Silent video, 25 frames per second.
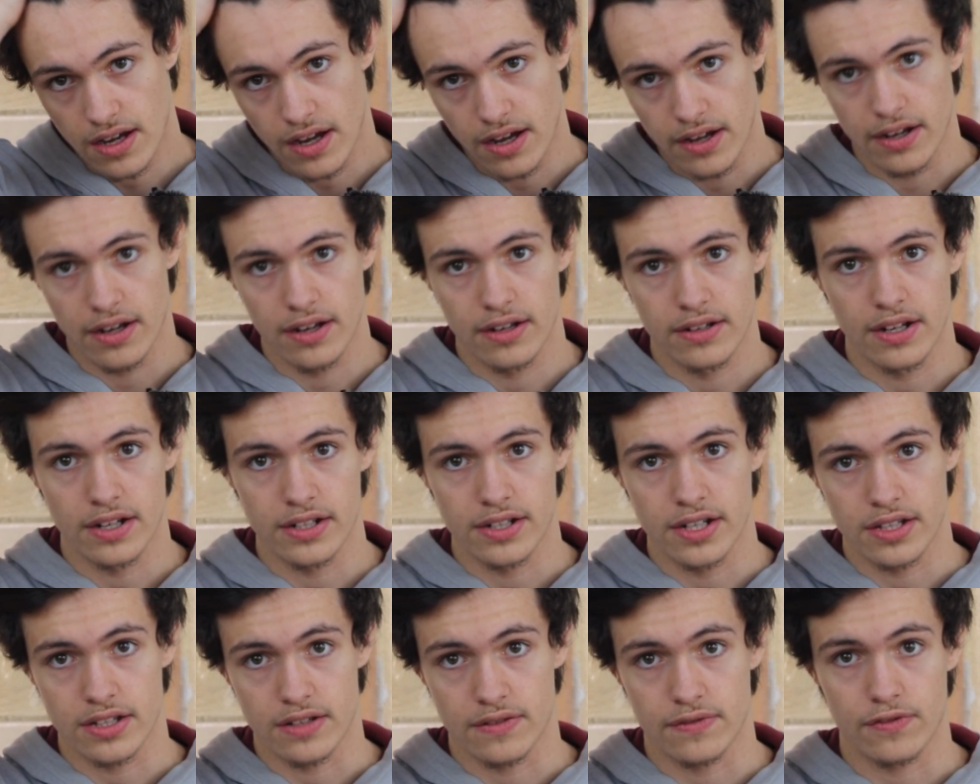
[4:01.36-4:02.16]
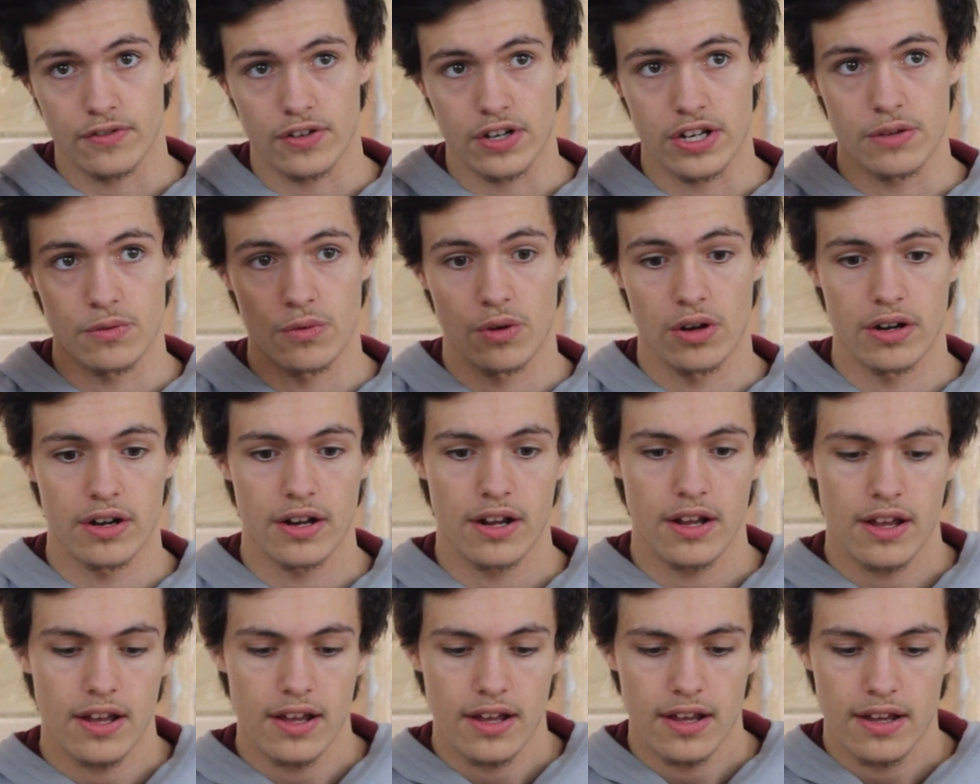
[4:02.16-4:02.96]
another free one.
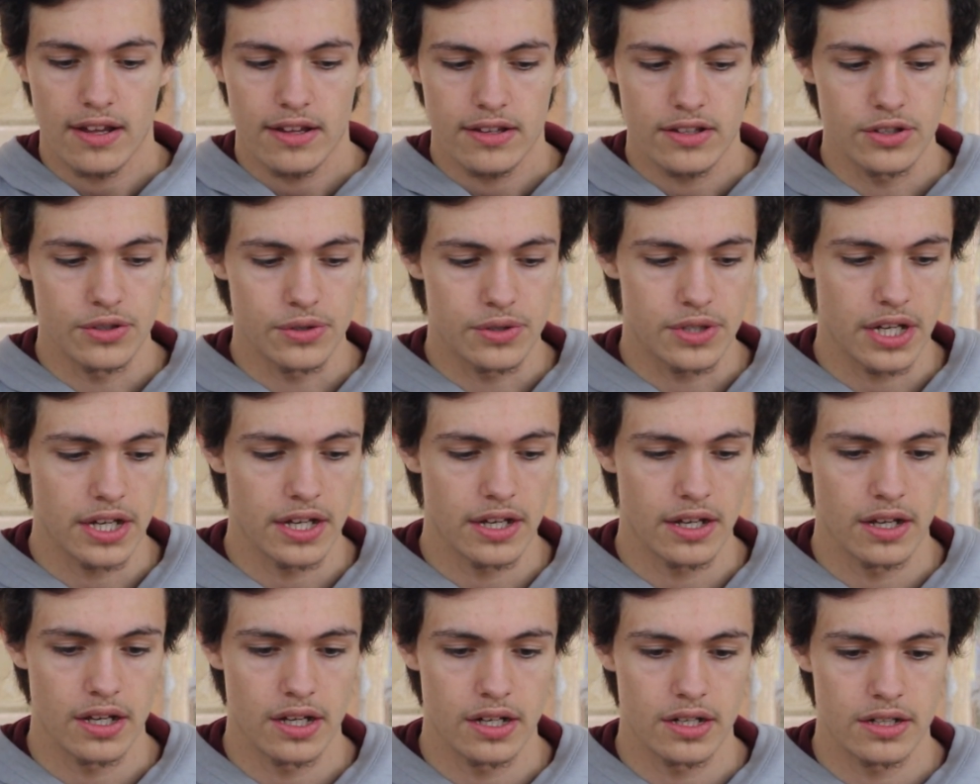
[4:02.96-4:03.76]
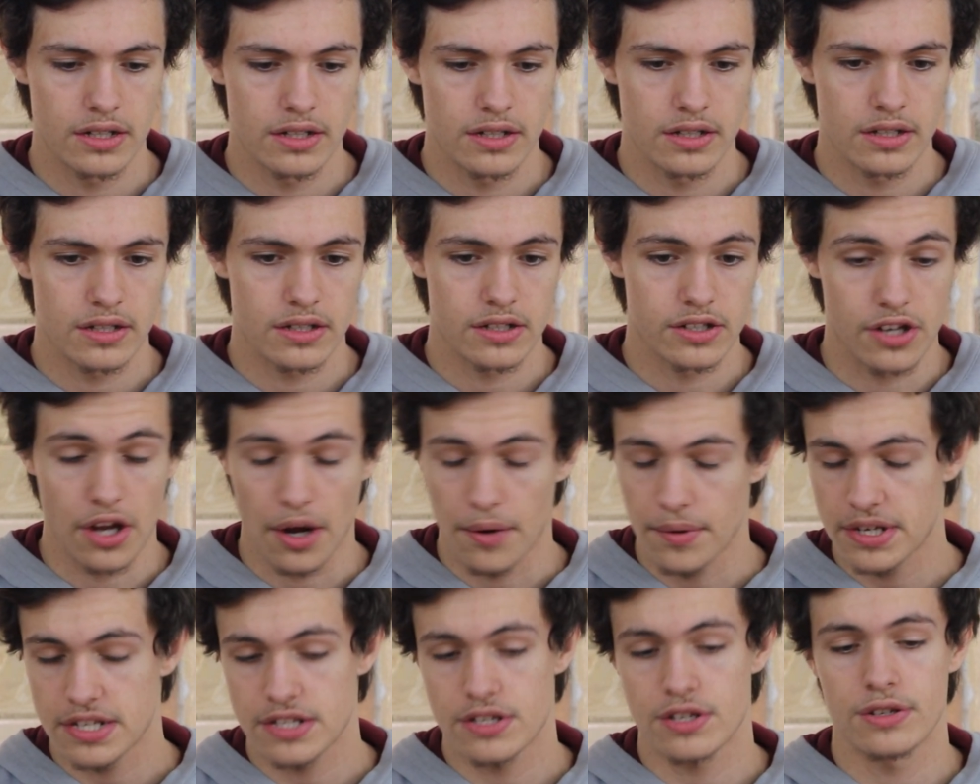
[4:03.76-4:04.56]
You can
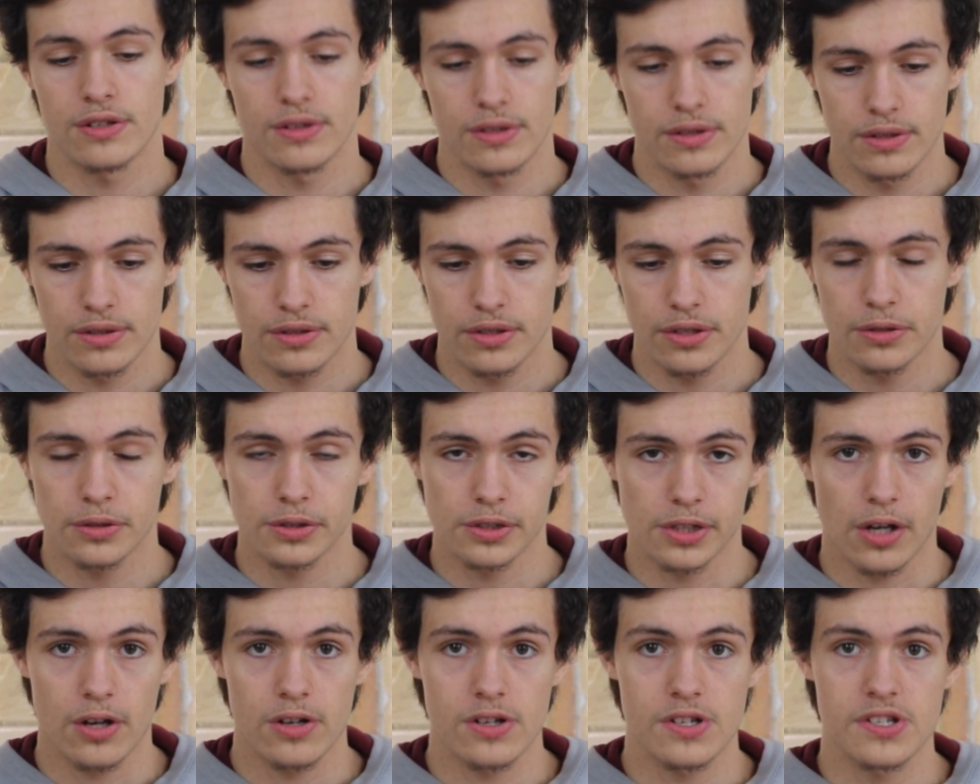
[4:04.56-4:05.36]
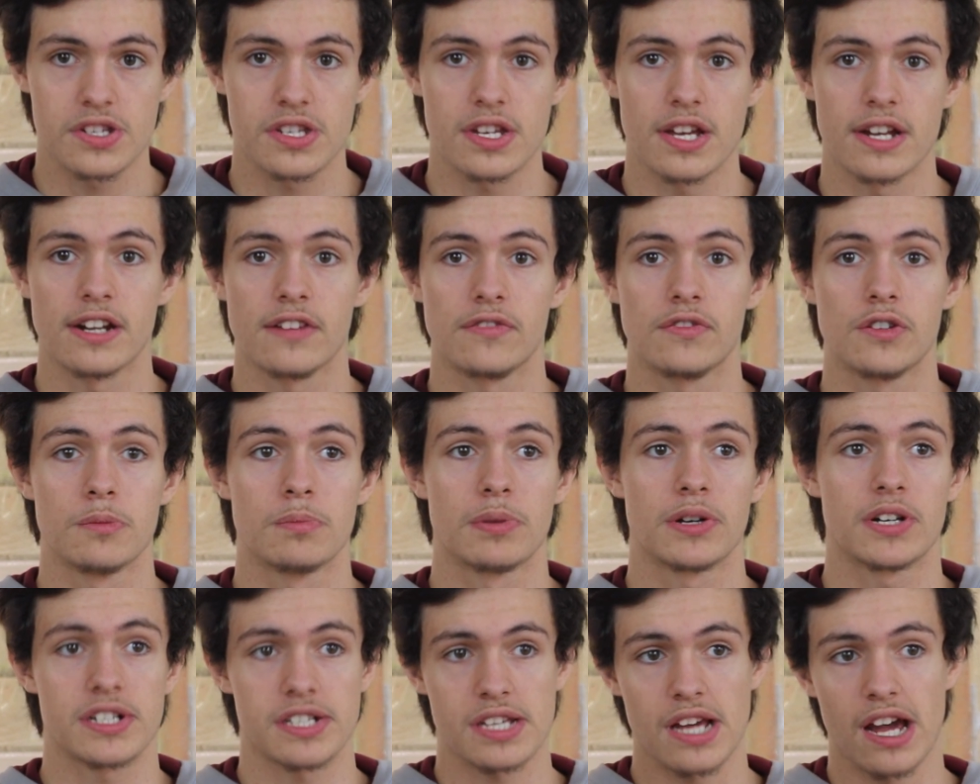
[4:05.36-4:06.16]
go into Google Docs, and if you
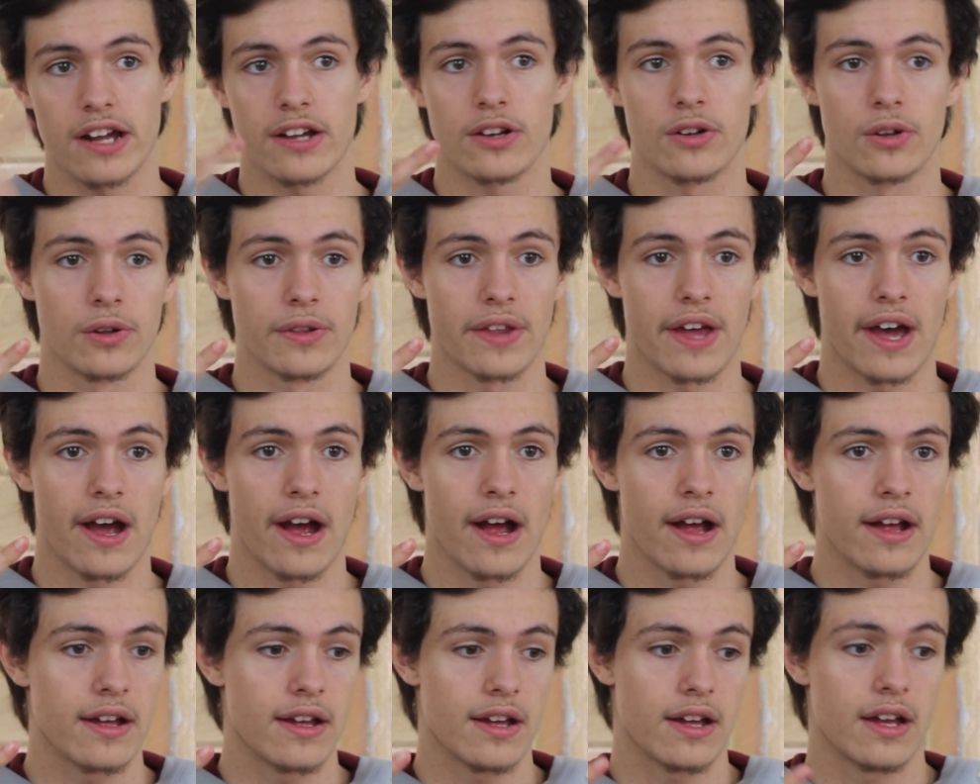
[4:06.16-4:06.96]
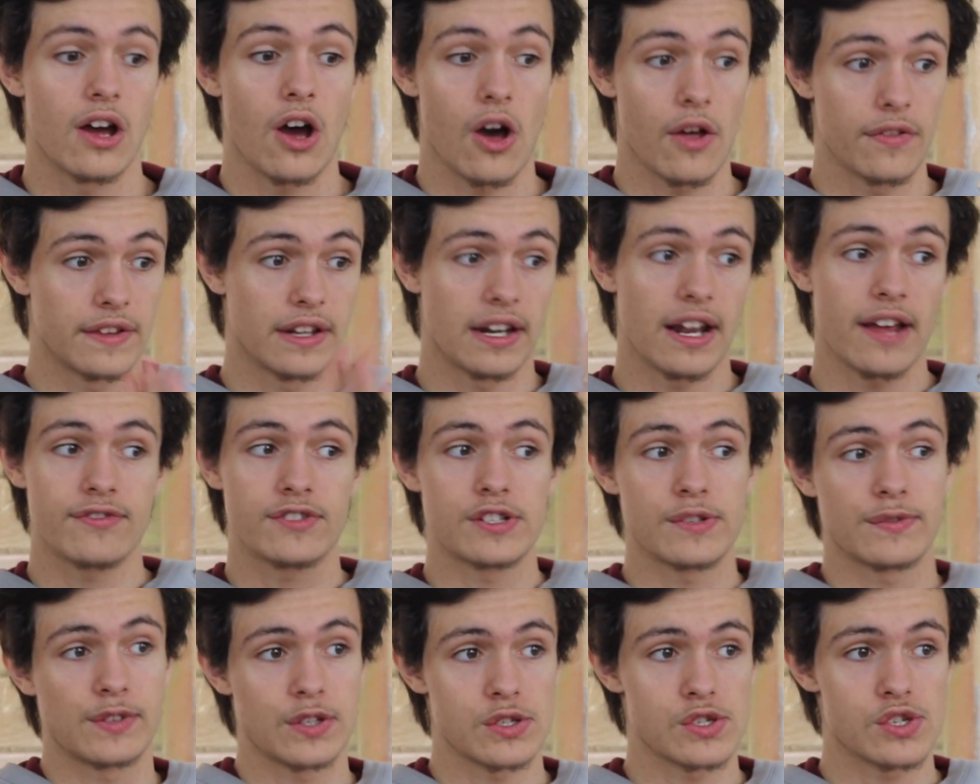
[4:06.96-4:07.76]
put a title there, on the
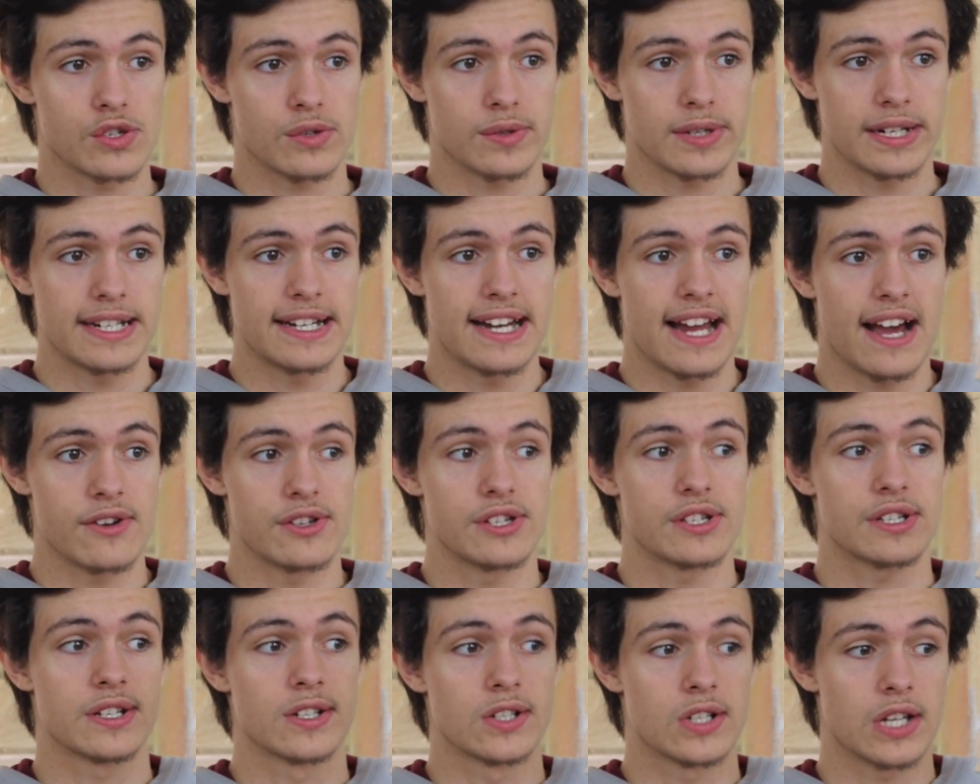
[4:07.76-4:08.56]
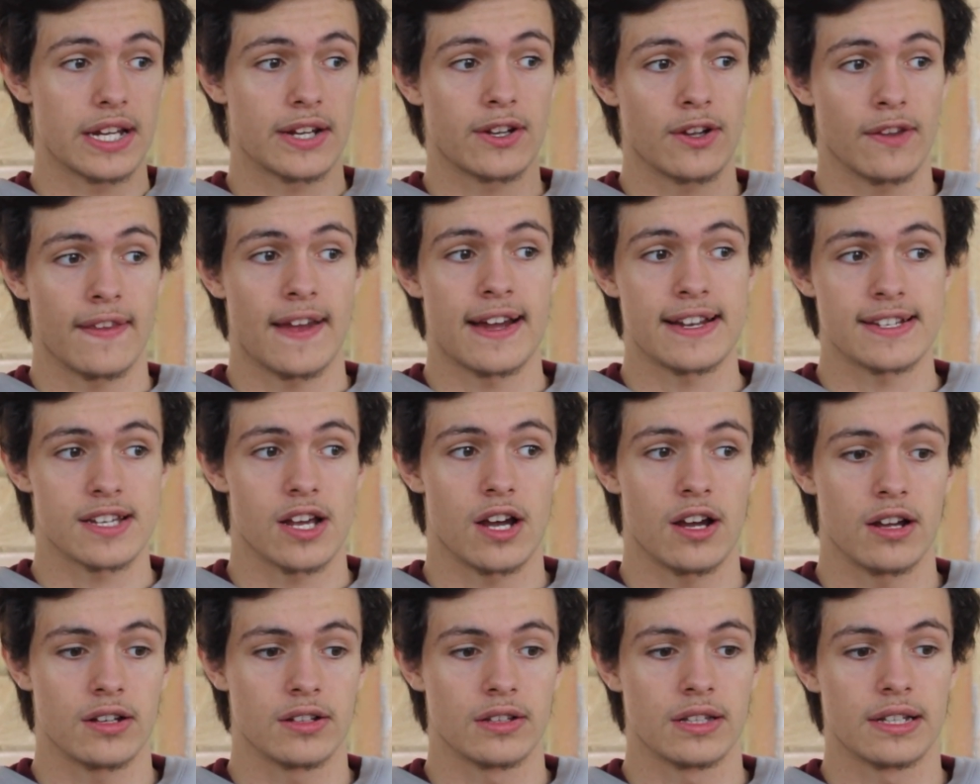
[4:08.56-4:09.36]
left of your screen now you can click on that
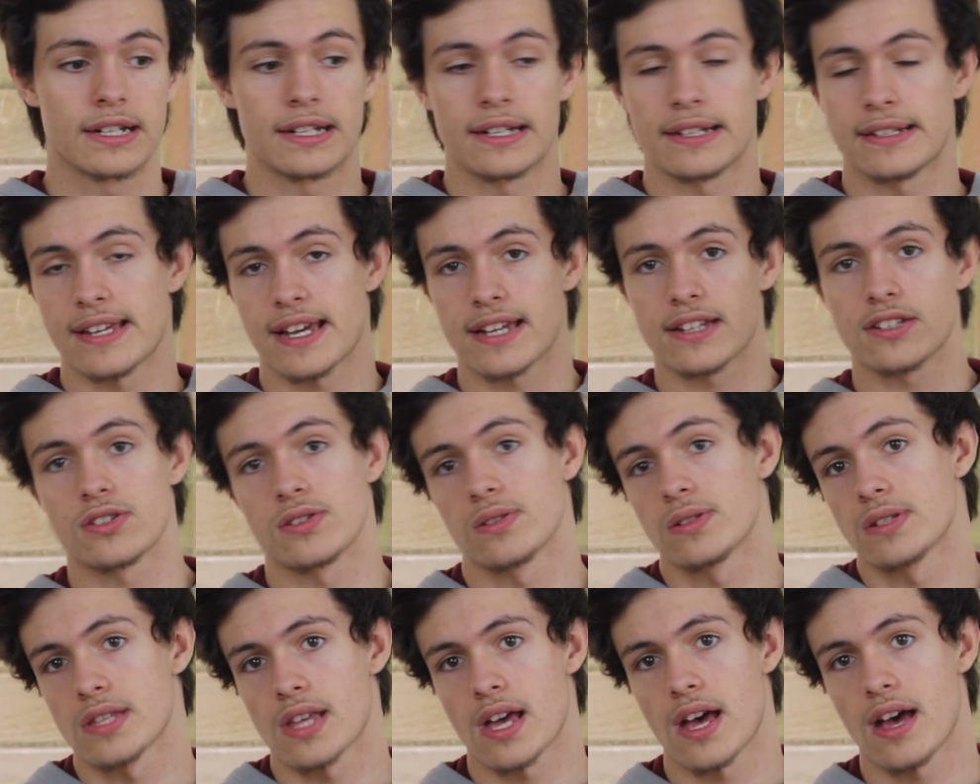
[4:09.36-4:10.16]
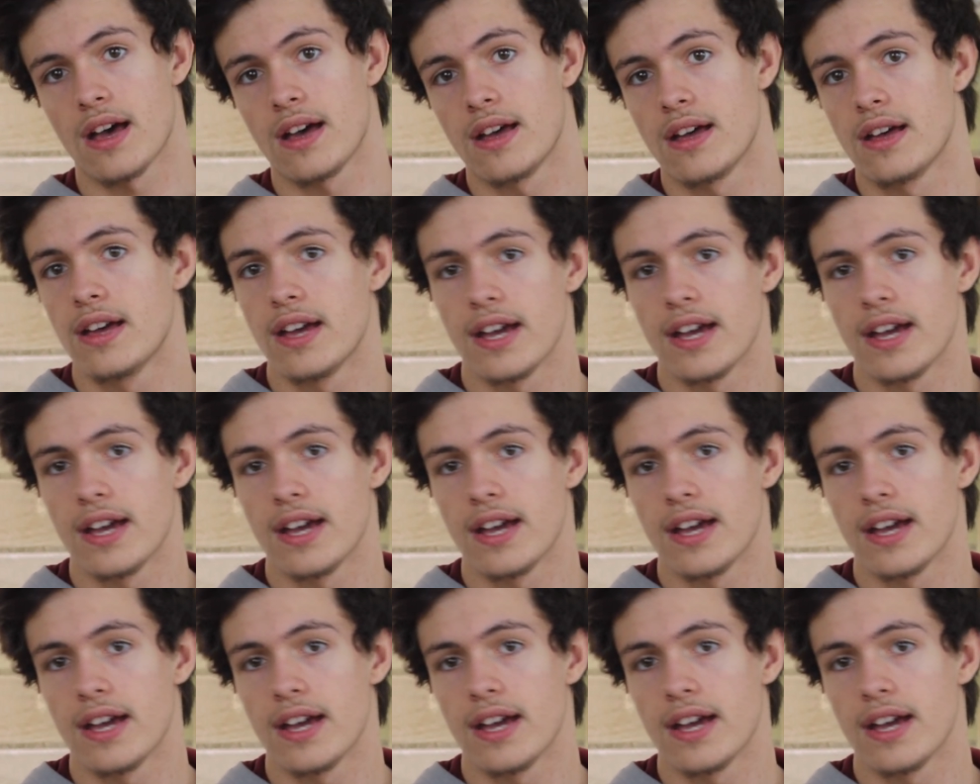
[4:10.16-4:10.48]
title and it takes you to there.